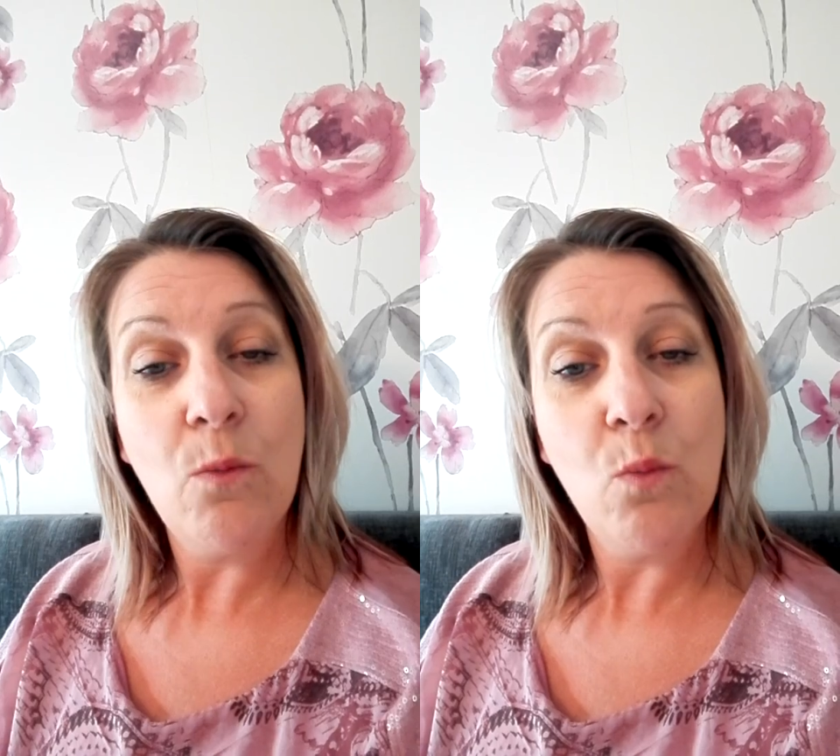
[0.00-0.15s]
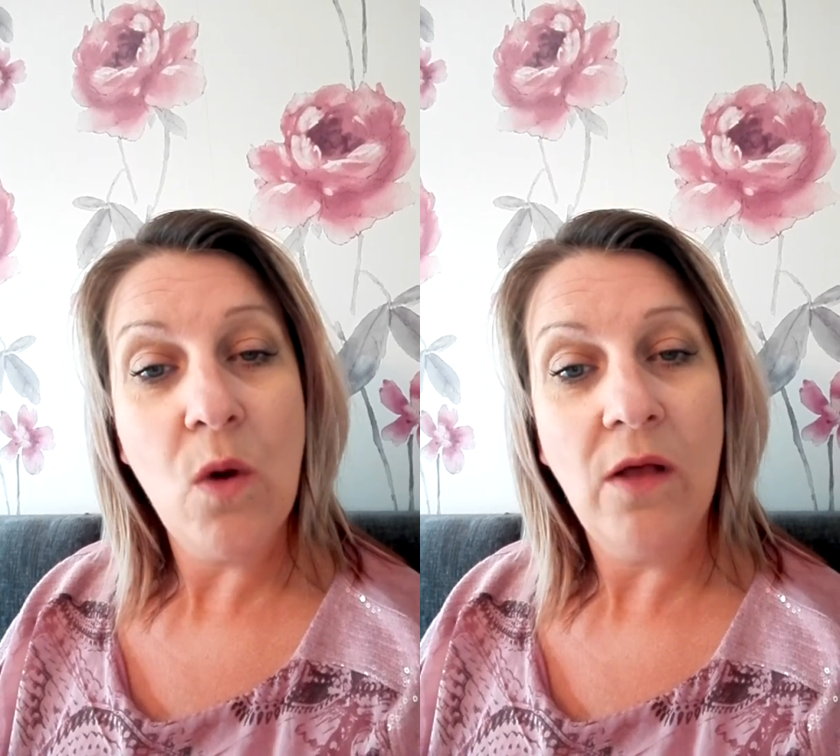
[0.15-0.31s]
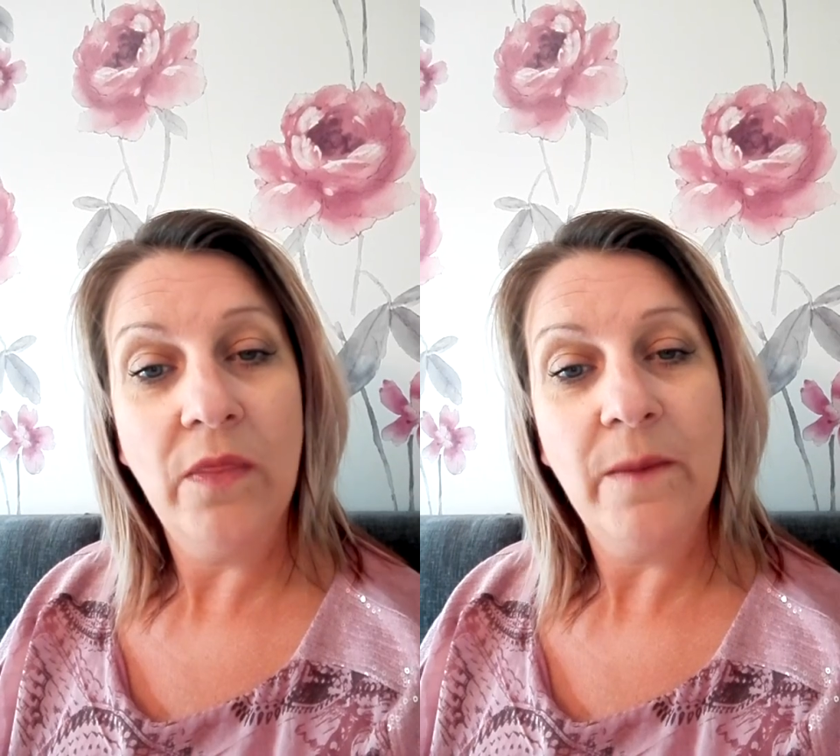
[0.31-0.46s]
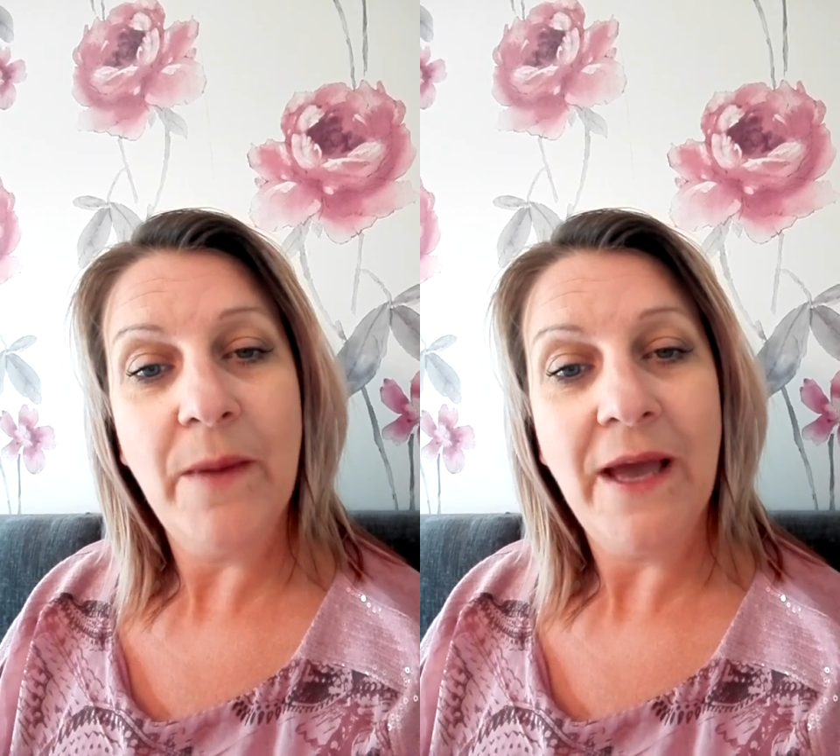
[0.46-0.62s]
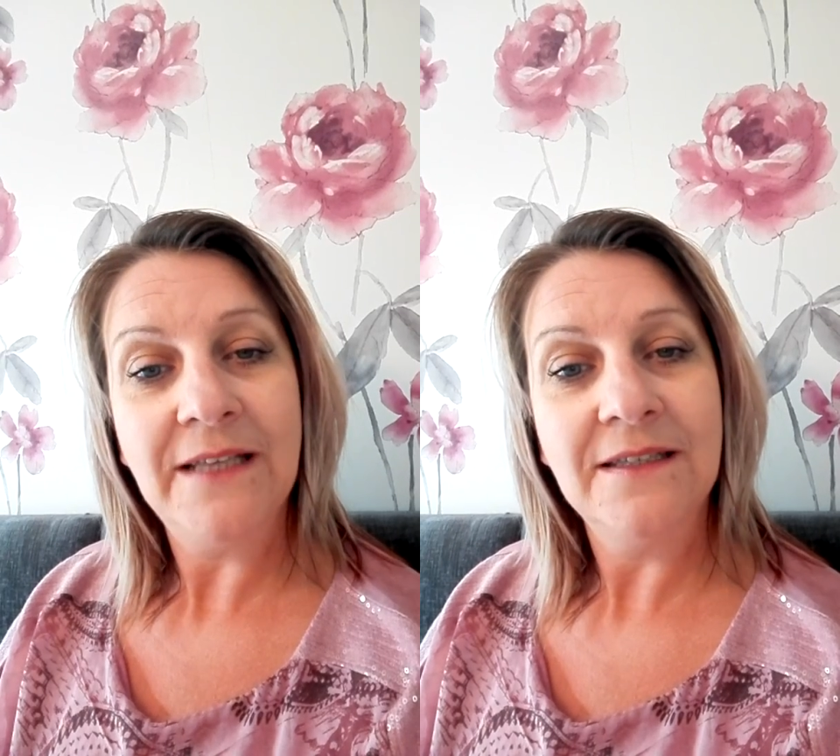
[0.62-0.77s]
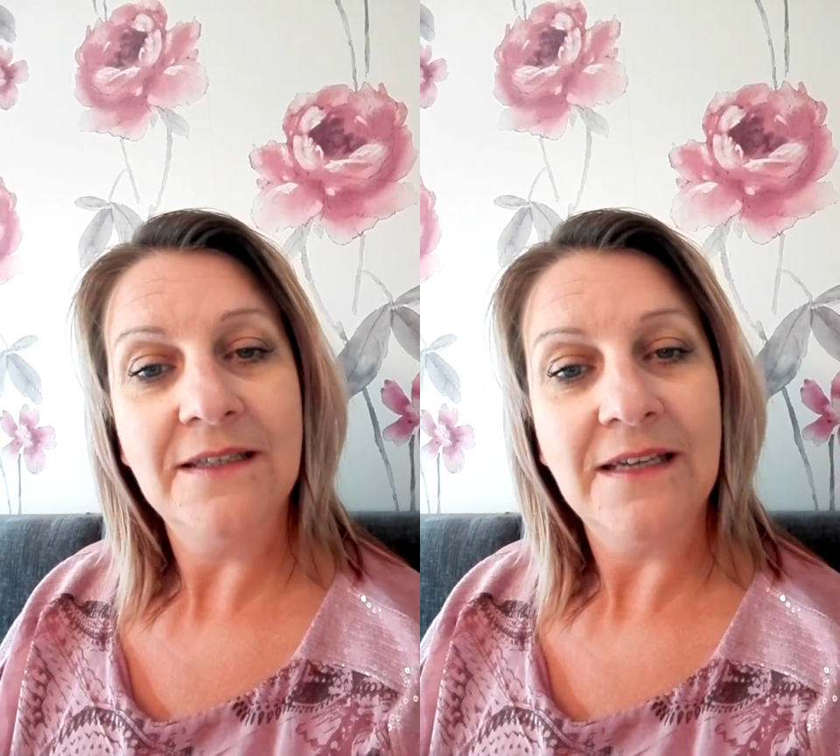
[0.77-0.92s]
and what the
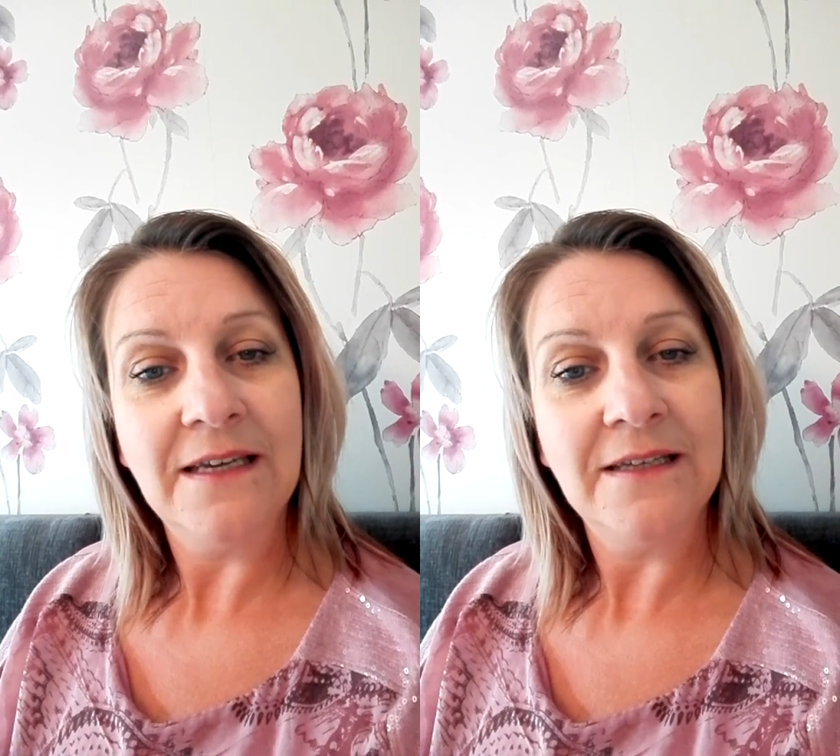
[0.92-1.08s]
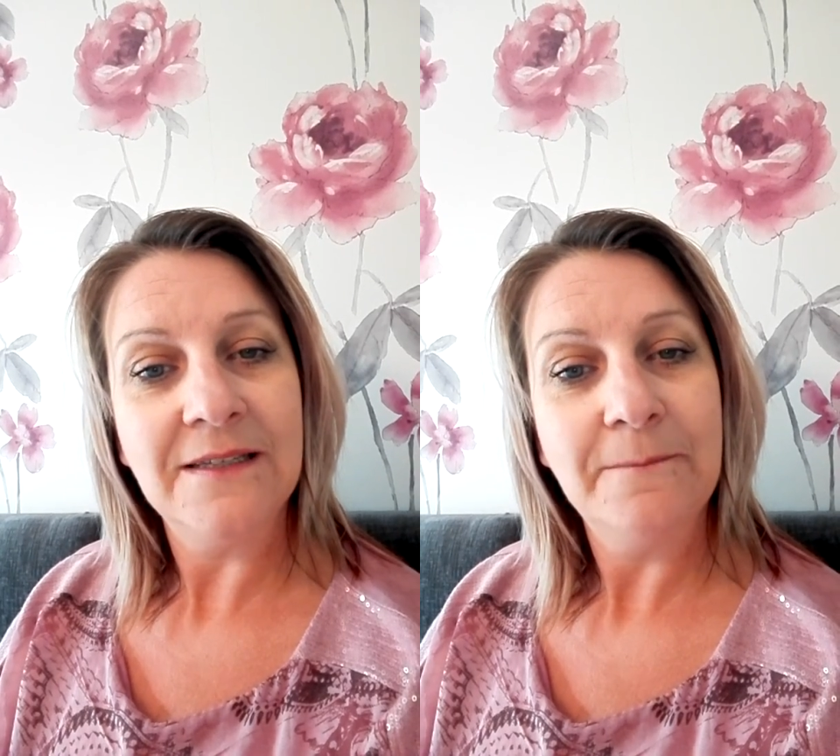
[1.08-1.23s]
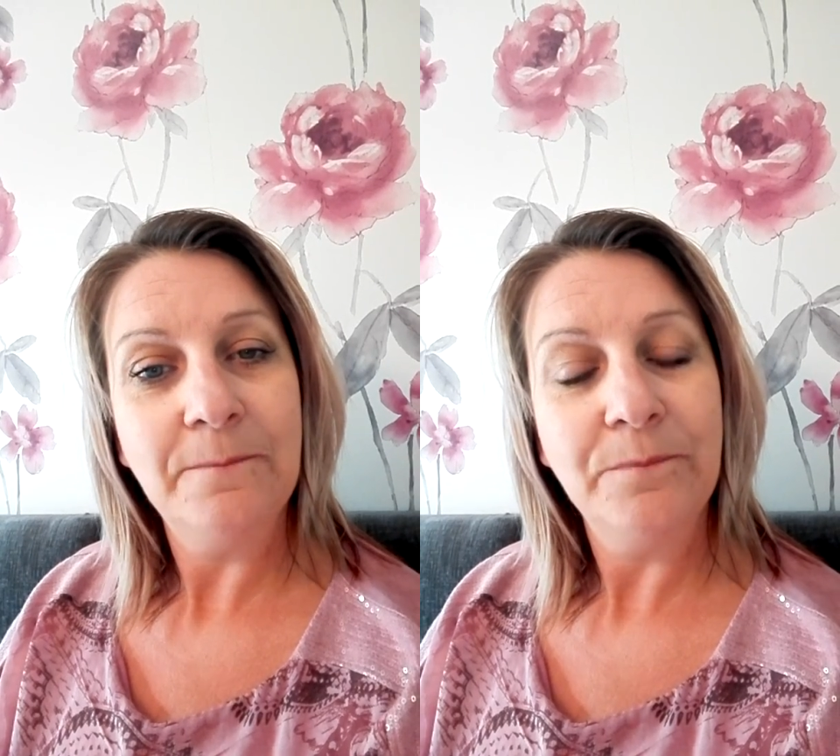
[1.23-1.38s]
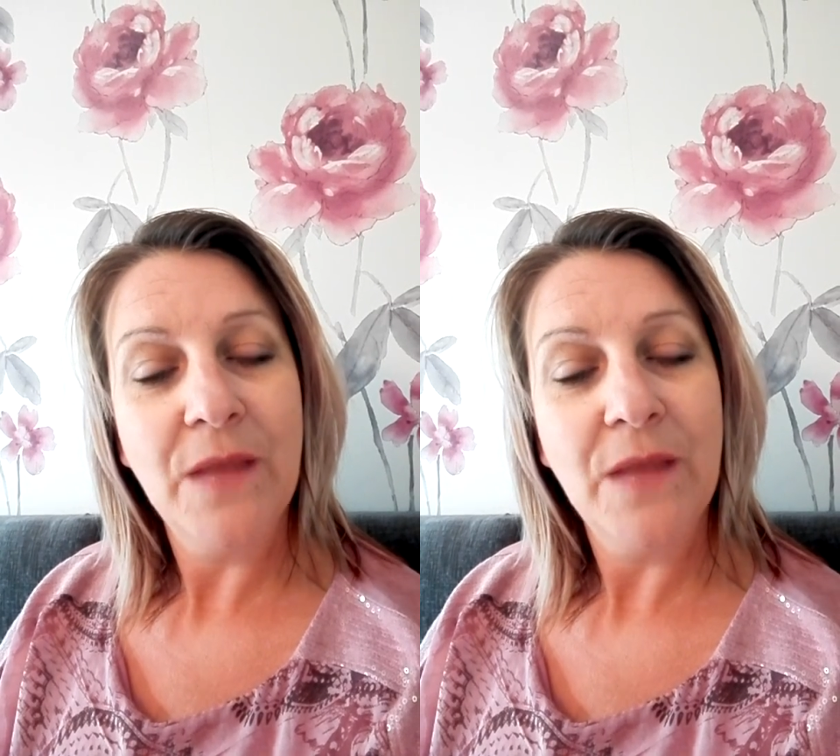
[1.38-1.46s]
best is?